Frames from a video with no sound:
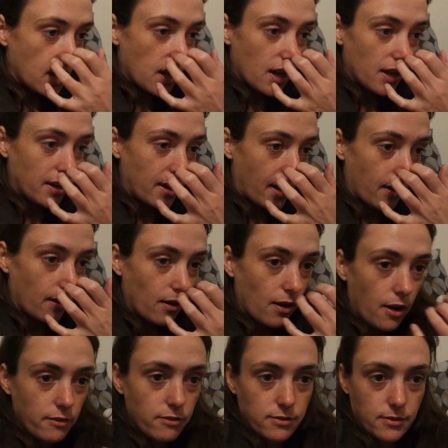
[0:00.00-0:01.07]
And now
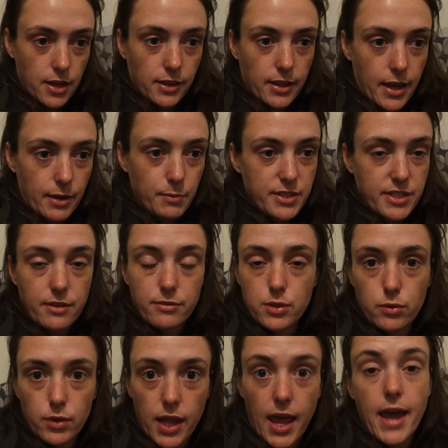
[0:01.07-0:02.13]
I've allowed myself
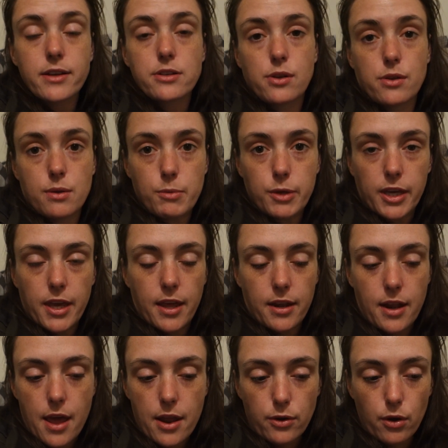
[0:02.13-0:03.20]
to relax on them
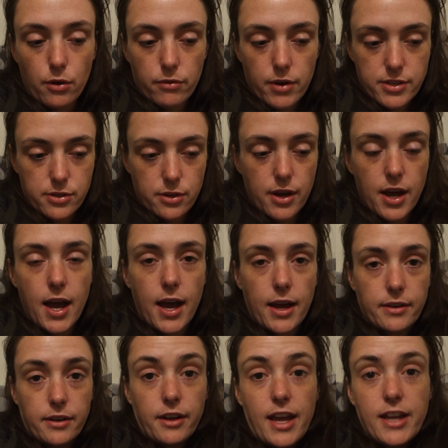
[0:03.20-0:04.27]
again and not run so hard.
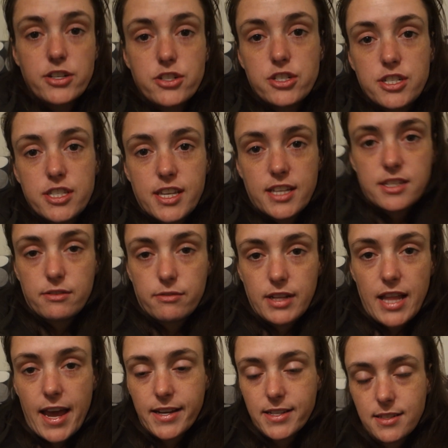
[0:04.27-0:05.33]
And I actually just get to
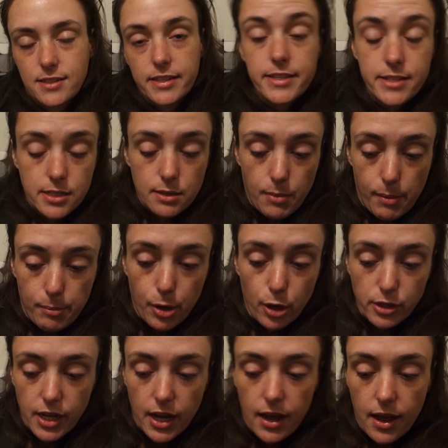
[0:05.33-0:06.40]
relax and listen to my
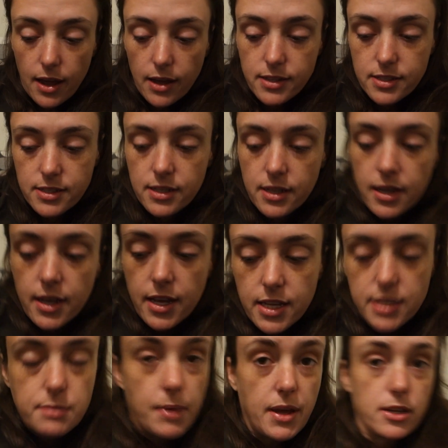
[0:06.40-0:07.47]
podcast.
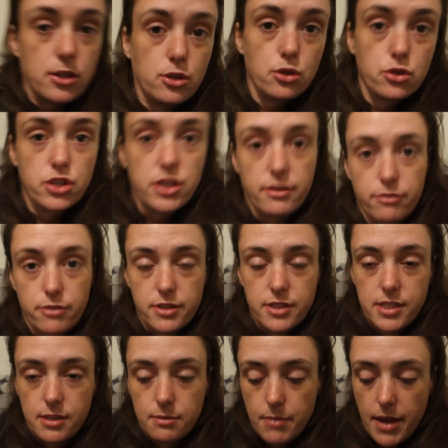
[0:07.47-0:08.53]
It's made a huge
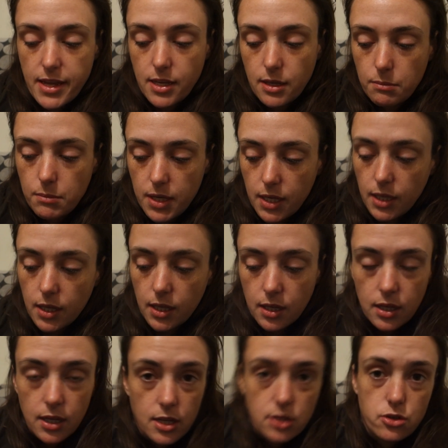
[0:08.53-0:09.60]
difference in making me
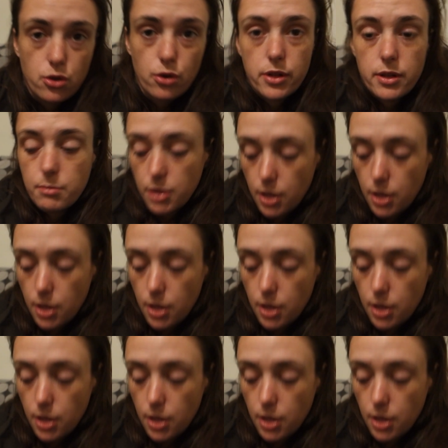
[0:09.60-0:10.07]
enjoy them a